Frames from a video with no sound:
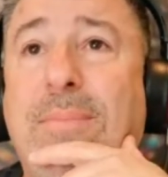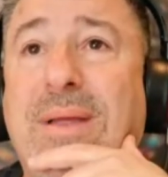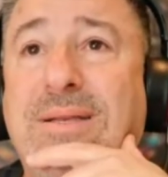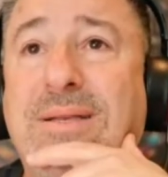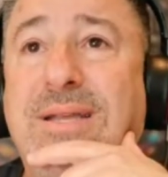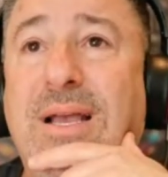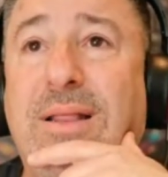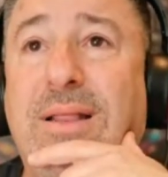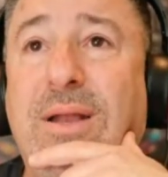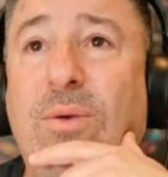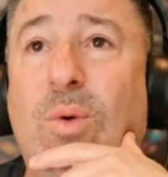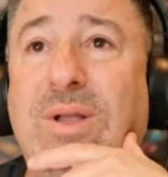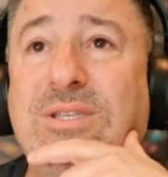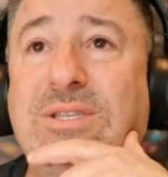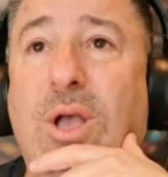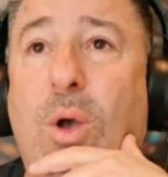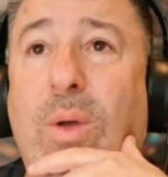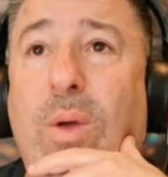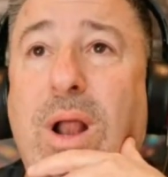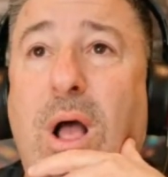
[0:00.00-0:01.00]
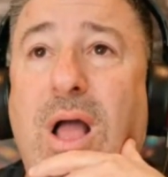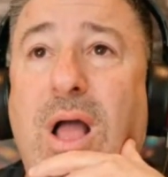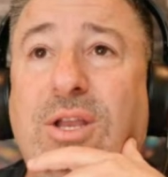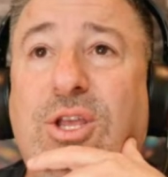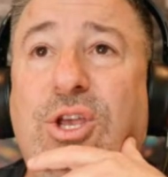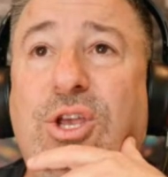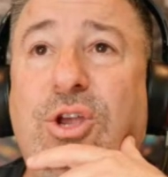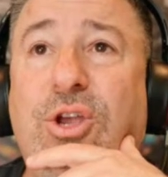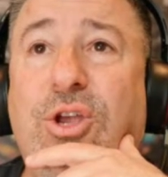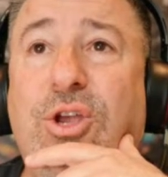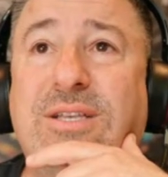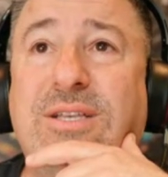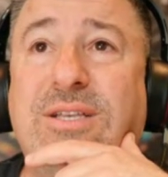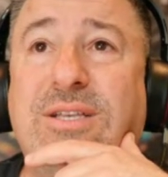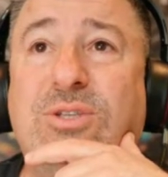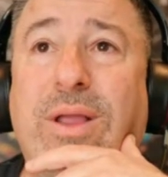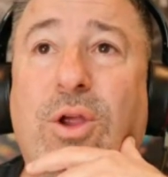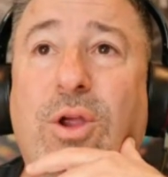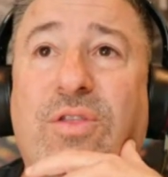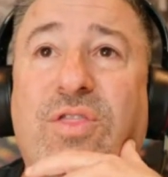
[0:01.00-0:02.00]
Dylan, what's going on?
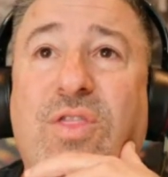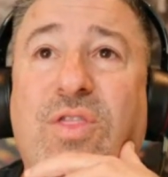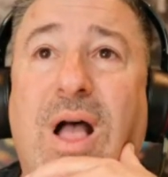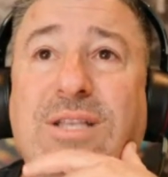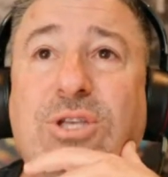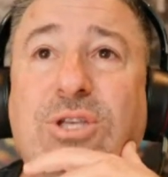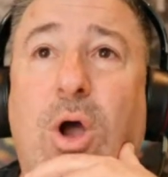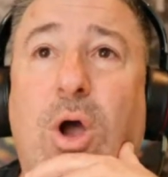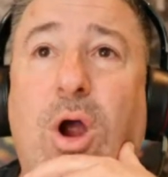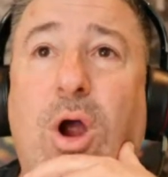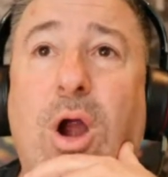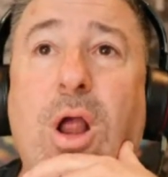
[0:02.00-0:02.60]
Curious what your thoughts